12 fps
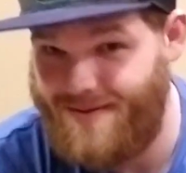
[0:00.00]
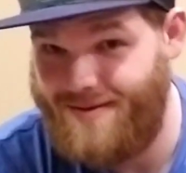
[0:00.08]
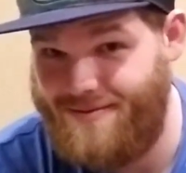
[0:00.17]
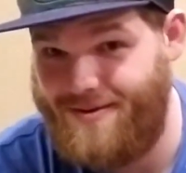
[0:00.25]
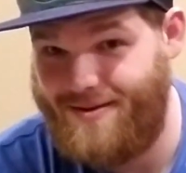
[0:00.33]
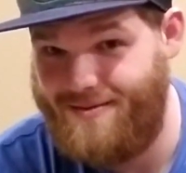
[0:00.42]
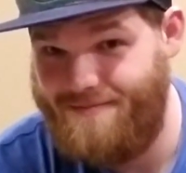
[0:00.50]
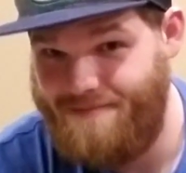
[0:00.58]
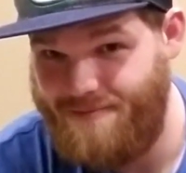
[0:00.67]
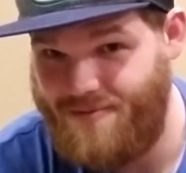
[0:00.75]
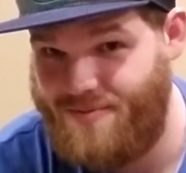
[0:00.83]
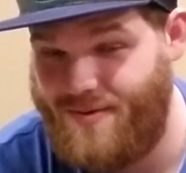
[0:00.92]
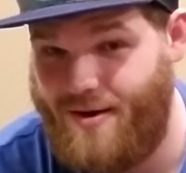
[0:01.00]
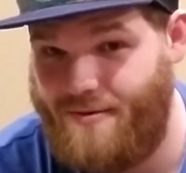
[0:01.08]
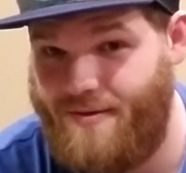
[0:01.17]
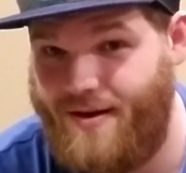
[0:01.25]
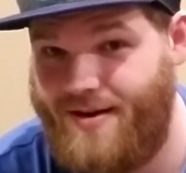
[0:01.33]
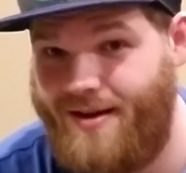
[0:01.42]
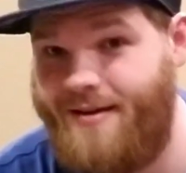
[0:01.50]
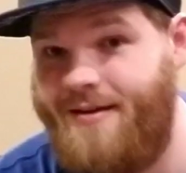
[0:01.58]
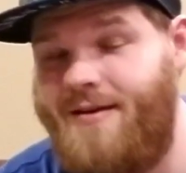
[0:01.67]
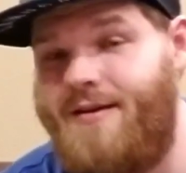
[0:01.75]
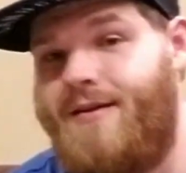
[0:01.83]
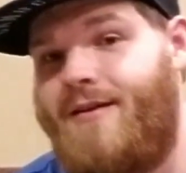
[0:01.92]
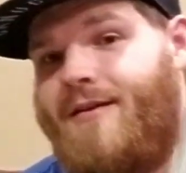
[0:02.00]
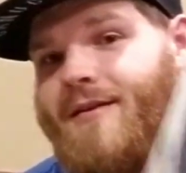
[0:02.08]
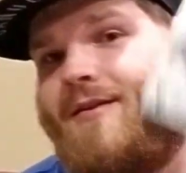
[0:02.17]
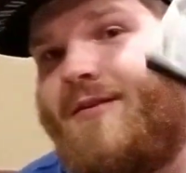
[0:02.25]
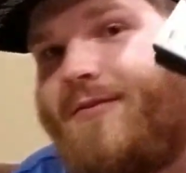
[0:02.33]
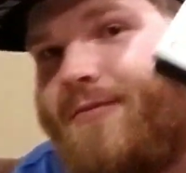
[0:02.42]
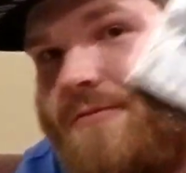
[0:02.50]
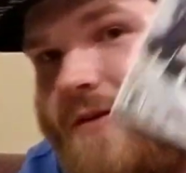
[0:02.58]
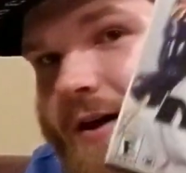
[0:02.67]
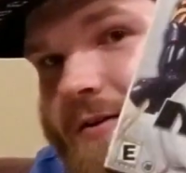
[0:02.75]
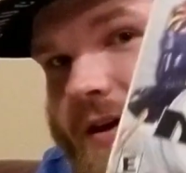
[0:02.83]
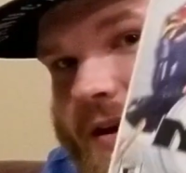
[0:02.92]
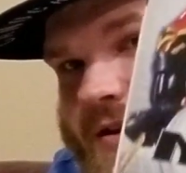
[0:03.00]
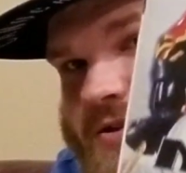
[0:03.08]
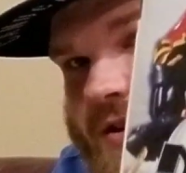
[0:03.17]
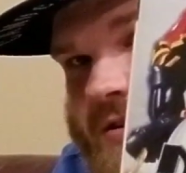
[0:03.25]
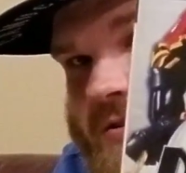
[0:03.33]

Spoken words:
fucking was proud of finding. So I found NHL